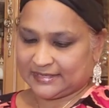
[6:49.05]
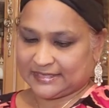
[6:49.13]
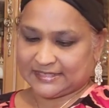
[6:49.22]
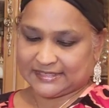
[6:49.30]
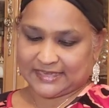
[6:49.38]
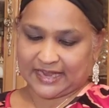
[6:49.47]

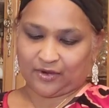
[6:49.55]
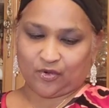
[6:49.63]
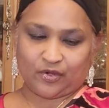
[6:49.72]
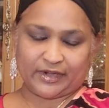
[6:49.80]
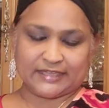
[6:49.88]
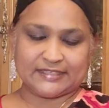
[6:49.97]
This
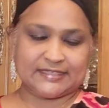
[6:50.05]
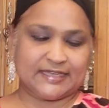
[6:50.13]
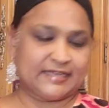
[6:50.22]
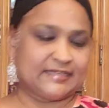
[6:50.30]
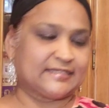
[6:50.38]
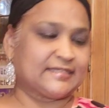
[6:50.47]
decor that
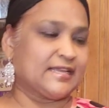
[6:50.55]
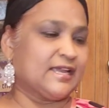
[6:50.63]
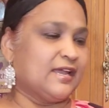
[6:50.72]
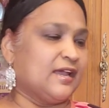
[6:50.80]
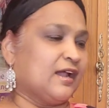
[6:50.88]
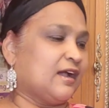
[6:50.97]
says
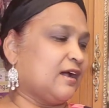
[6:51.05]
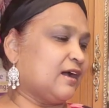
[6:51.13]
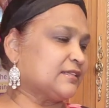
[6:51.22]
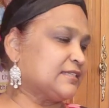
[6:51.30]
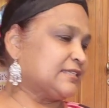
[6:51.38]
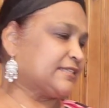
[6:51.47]

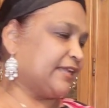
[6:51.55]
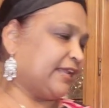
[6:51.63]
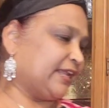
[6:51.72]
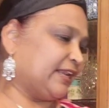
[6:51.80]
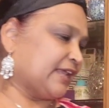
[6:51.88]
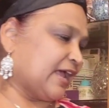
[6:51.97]

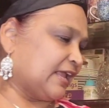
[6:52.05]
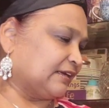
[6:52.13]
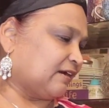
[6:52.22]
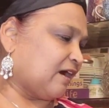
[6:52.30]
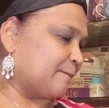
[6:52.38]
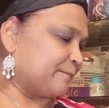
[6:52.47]
Cottontail
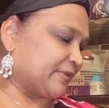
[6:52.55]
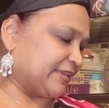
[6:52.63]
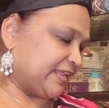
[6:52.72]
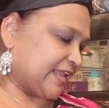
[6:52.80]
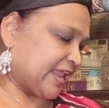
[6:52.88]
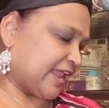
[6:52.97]
and
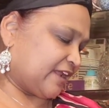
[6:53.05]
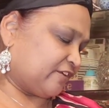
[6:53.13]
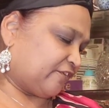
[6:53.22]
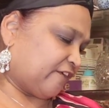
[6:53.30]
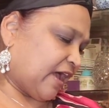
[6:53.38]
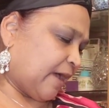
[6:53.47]
Company Egg
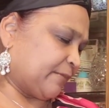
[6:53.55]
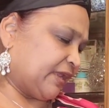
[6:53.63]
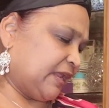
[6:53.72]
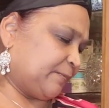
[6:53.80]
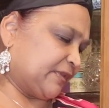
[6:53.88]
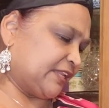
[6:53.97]
Farm,
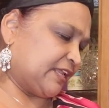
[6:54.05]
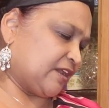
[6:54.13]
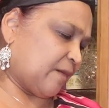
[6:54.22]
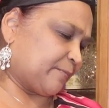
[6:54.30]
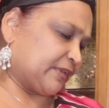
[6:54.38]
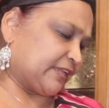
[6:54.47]
Hippity
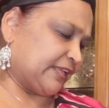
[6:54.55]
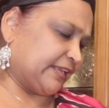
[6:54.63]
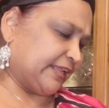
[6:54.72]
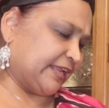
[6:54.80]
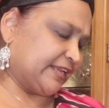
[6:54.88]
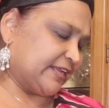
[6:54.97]
Hoppity
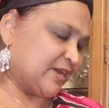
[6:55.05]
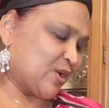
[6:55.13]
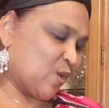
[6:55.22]
Lane,